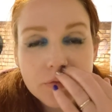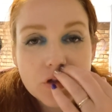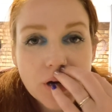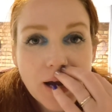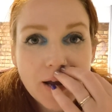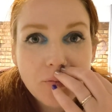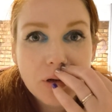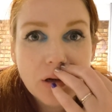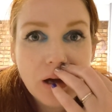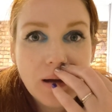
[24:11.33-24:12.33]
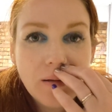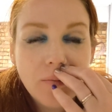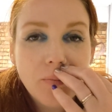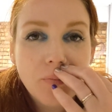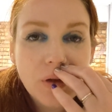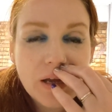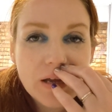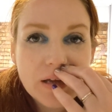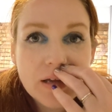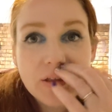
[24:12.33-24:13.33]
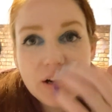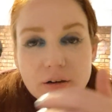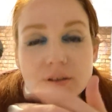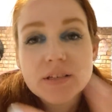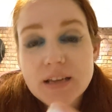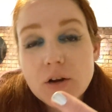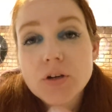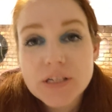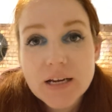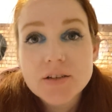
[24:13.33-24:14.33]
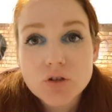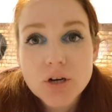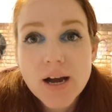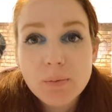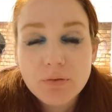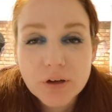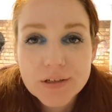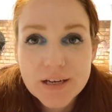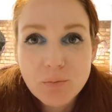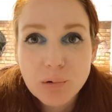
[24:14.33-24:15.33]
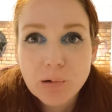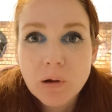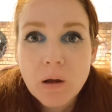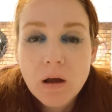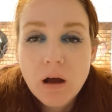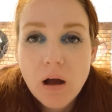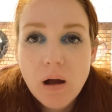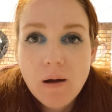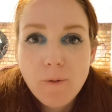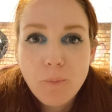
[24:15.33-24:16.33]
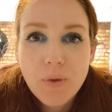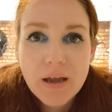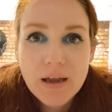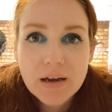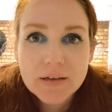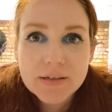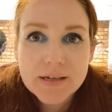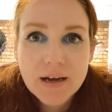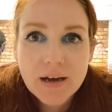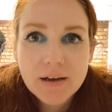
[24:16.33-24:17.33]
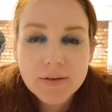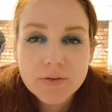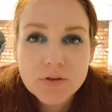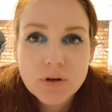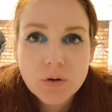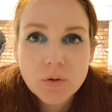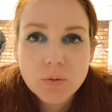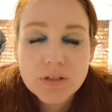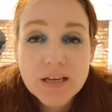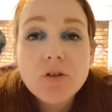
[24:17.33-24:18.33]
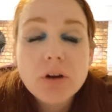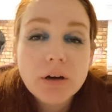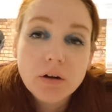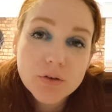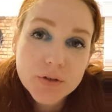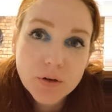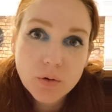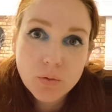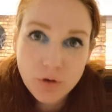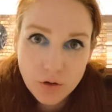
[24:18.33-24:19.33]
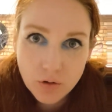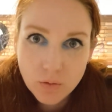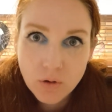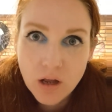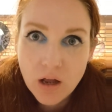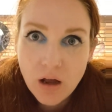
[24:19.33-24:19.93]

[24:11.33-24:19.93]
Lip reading: tribe, they're sacred to his tribe, for example. So sacred and also, you know,